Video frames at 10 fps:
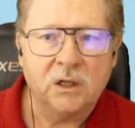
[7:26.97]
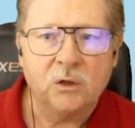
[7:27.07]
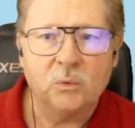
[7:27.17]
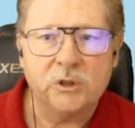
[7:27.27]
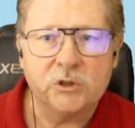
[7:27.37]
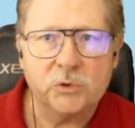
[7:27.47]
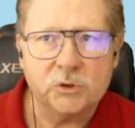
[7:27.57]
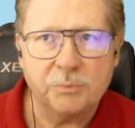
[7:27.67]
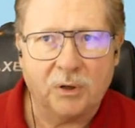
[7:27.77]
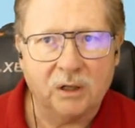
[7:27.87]
which was
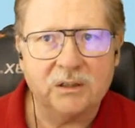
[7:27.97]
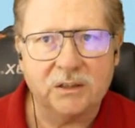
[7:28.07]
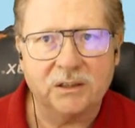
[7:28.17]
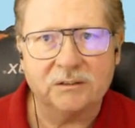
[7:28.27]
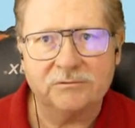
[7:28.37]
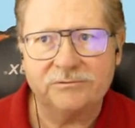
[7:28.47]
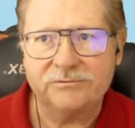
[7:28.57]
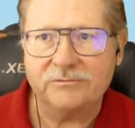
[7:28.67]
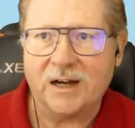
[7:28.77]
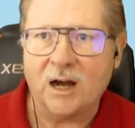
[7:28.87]
part of
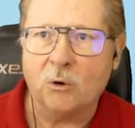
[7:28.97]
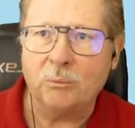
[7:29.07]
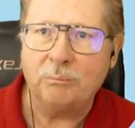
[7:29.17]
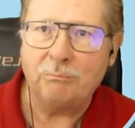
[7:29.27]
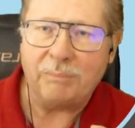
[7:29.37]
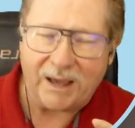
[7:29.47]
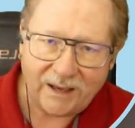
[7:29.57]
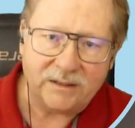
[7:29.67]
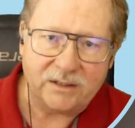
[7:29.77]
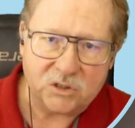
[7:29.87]
how
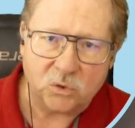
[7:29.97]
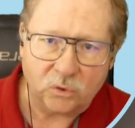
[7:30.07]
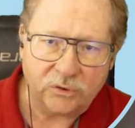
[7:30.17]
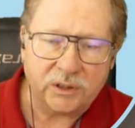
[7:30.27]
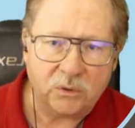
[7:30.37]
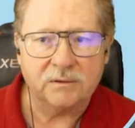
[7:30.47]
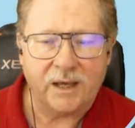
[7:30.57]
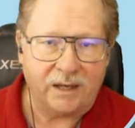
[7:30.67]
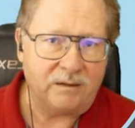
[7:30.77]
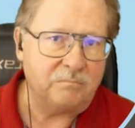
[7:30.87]
bad this whole thing
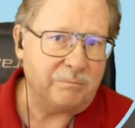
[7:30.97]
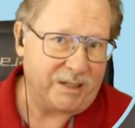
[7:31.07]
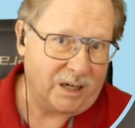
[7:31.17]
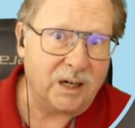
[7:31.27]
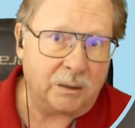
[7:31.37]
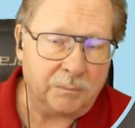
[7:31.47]
had become.